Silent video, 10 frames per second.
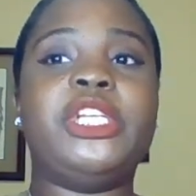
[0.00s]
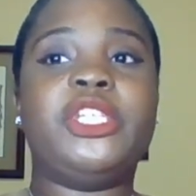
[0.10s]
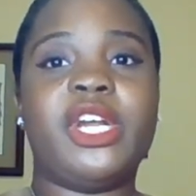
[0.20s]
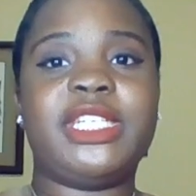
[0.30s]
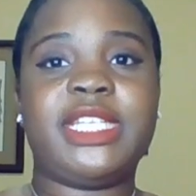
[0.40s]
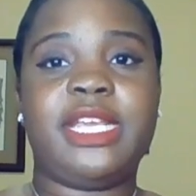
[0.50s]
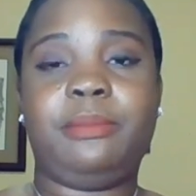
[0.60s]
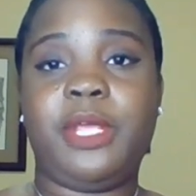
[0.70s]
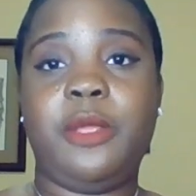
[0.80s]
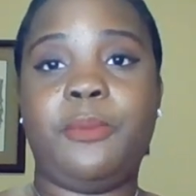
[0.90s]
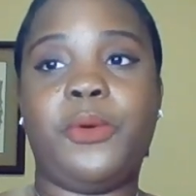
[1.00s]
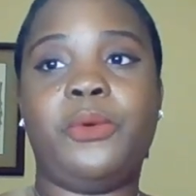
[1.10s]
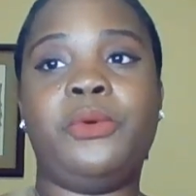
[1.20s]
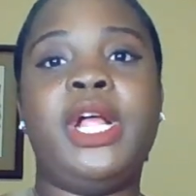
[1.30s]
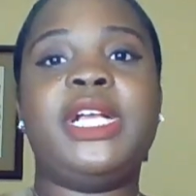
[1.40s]
dark-skinned
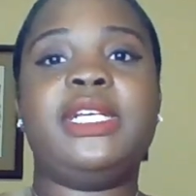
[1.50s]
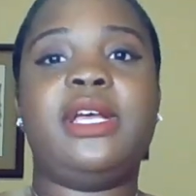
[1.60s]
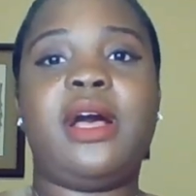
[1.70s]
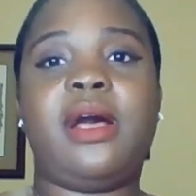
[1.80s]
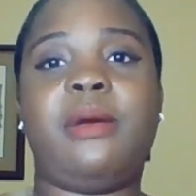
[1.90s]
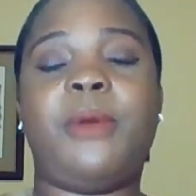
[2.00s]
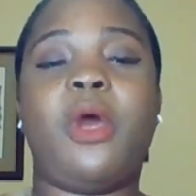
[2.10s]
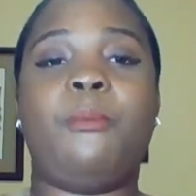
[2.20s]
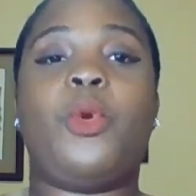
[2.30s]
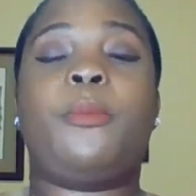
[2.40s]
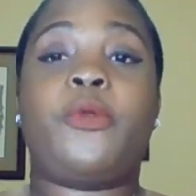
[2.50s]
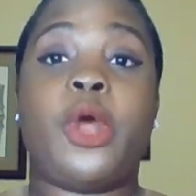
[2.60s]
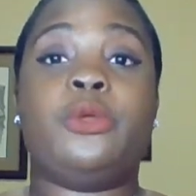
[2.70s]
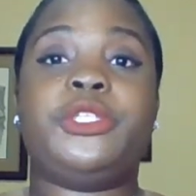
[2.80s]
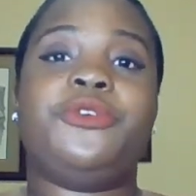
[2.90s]
people are more
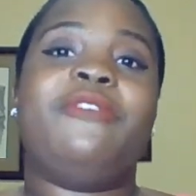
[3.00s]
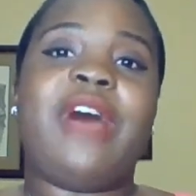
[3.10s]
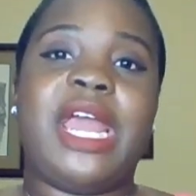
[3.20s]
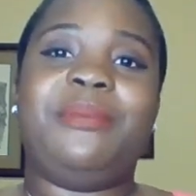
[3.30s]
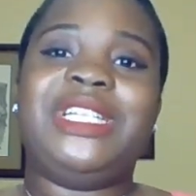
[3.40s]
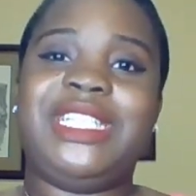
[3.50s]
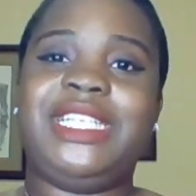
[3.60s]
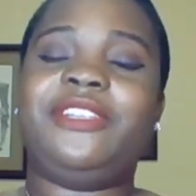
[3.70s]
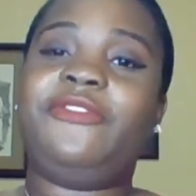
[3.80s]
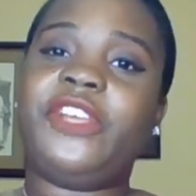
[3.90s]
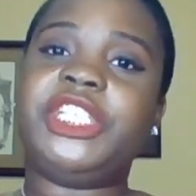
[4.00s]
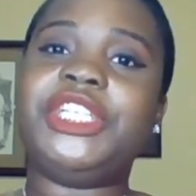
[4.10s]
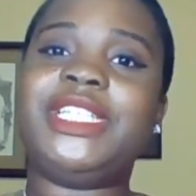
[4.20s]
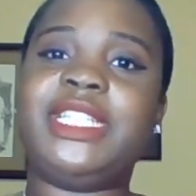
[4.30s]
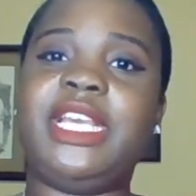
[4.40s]
prone to a vitamin D
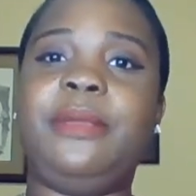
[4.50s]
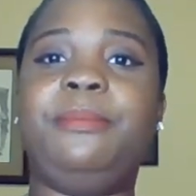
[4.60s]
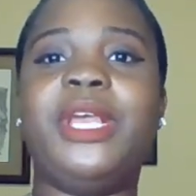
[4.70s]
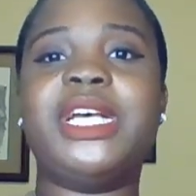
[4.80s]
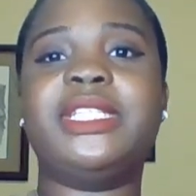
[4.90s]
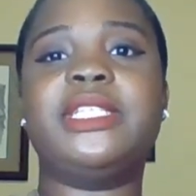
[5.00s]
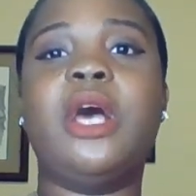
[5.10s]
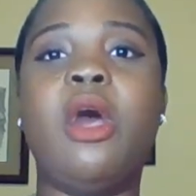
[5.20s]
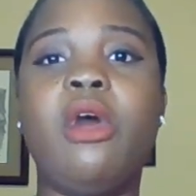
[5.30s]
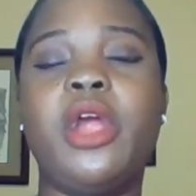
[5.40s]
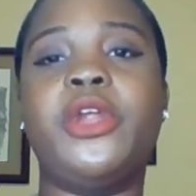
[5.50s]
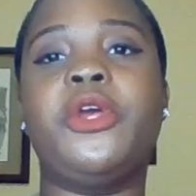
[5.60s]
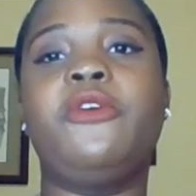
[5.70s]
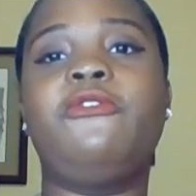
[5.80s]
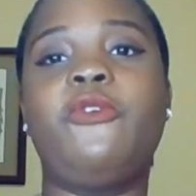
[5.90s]
deficiency because it's
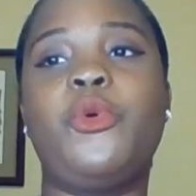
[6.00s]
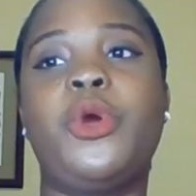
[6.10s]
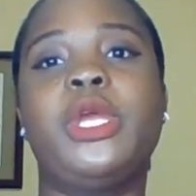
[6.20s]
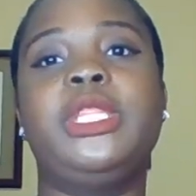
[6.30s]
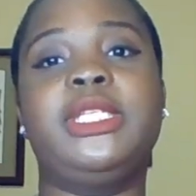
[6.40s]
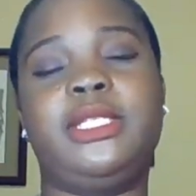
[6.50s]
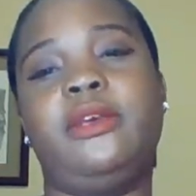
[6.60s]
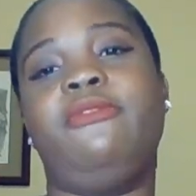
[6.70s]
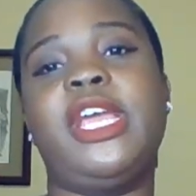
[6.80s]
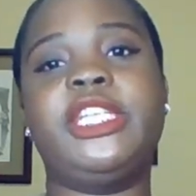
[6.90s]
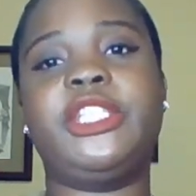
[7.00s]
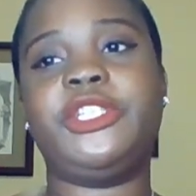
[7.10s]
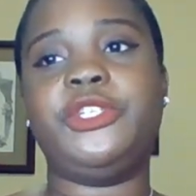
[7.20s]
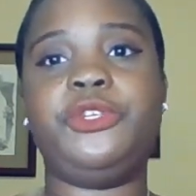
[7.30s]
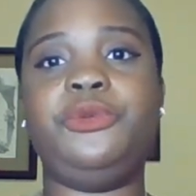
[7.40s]
harder for the sun rays
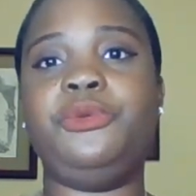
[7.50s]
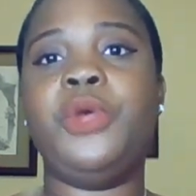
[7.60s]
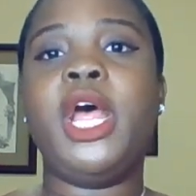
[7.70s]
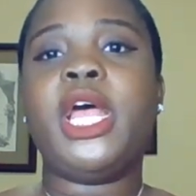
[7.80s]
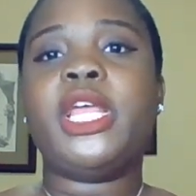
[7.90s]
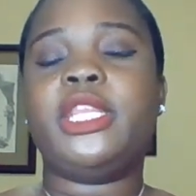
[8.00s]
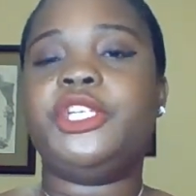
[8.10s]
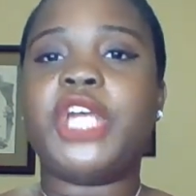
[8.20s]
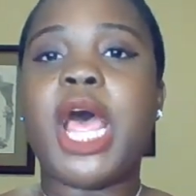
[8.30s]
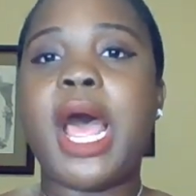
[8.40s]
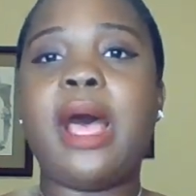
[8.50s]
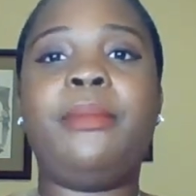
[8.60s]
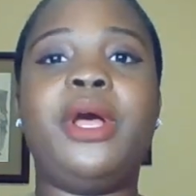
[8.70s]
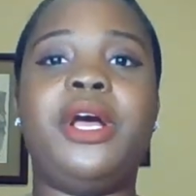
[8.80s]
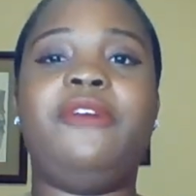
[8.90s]
to do their
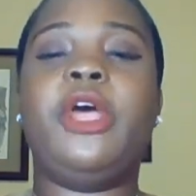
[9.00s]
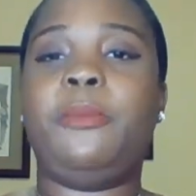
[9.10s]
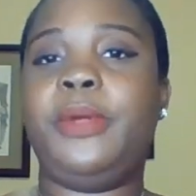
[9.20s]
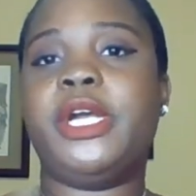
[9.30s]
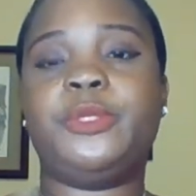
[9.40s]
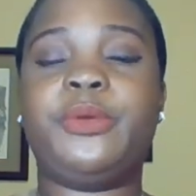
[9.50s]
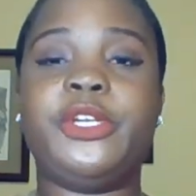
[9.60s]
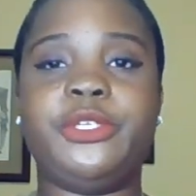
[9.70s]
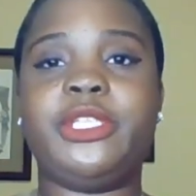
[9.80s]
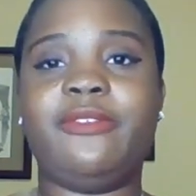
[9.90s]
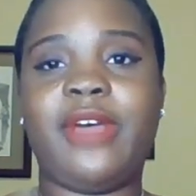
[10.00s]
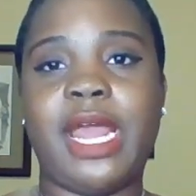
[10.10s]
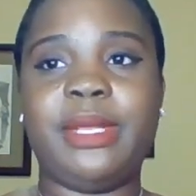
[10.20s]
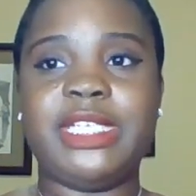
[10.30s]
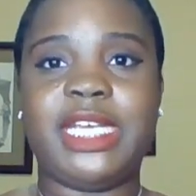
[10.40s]
job of helping us produce the
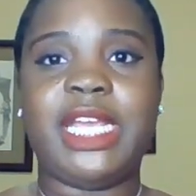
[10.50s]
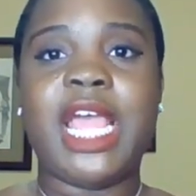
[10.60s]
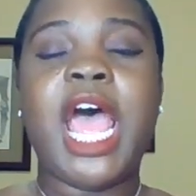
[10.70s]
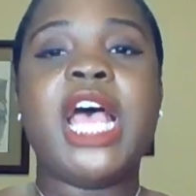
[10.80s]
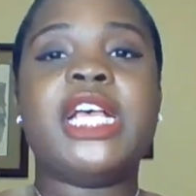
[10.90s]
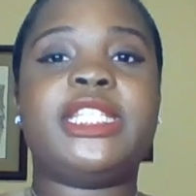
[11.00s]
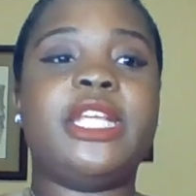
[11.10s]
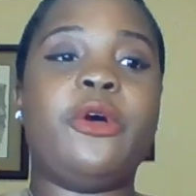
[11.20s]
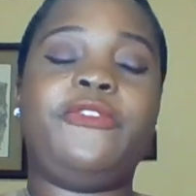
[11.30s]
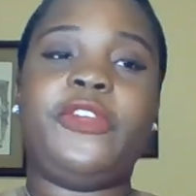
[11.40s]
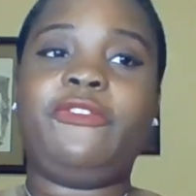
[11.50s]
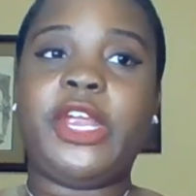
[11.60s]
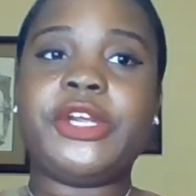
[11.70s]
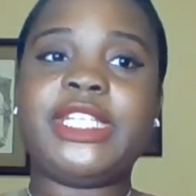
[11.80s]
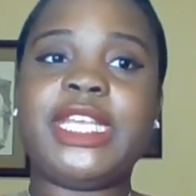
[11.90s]
vitamin D. So if you're
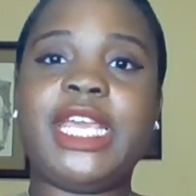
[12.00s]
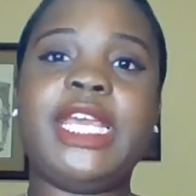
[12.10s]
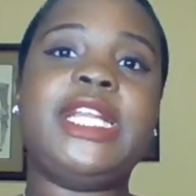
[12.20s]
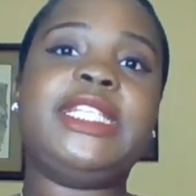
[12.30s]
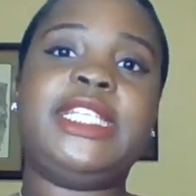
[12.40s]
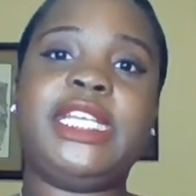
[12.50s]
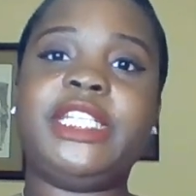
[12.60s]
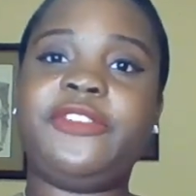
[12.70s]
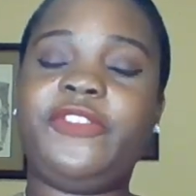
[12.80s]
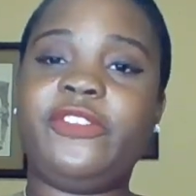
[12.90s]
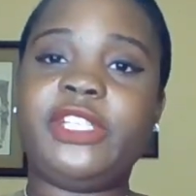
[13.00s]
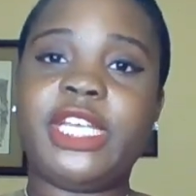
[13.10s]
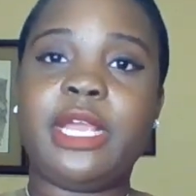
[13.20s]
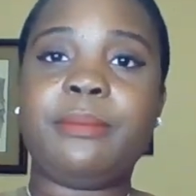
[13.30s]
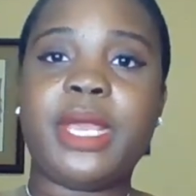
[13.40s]
fair skinned, 10 to
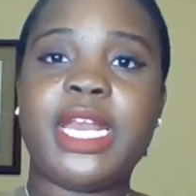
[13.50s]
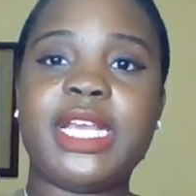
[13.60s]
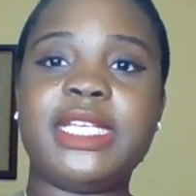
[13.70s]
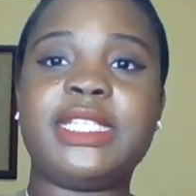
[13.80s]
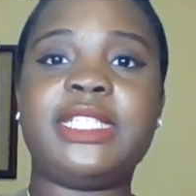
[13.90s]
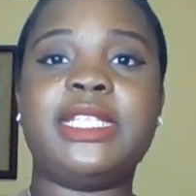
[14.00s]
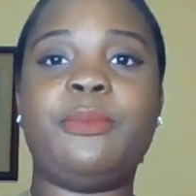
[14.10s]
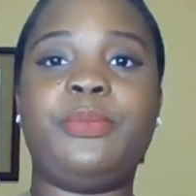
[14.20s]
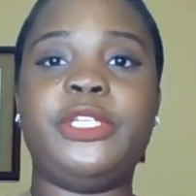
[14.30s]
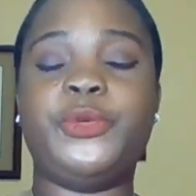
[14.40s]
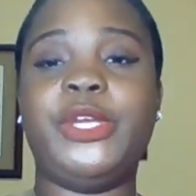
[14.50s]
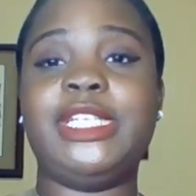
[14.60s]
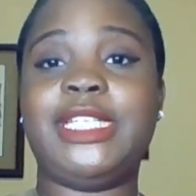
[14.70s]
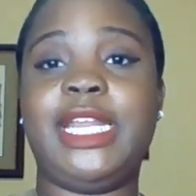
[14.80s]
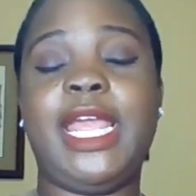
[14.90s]
15 minutes
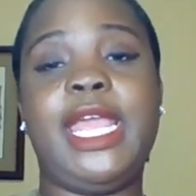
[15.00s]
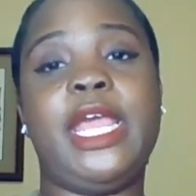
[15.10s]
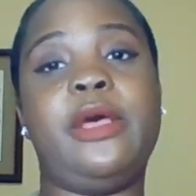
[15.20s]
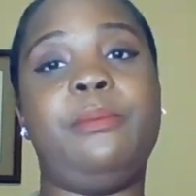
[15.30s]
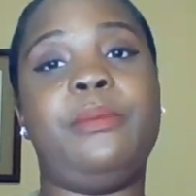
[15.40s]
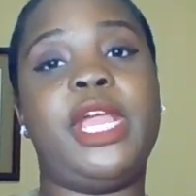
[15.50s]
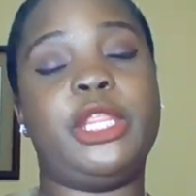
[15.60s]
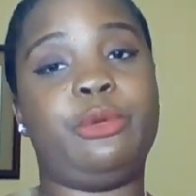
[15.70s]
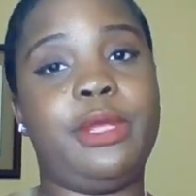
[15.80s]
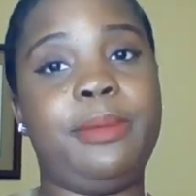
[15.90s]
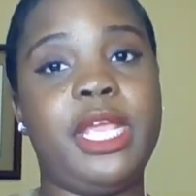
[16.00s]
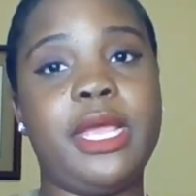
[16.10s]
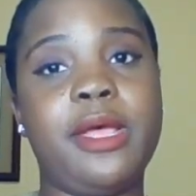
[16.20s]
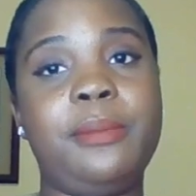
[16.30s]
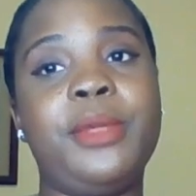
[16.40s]
between 10 a.m. and 3
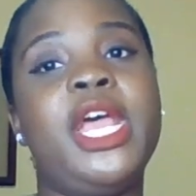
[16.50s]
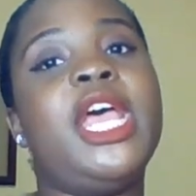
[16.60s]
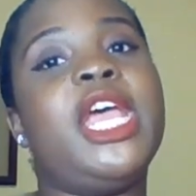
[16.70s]
p.m.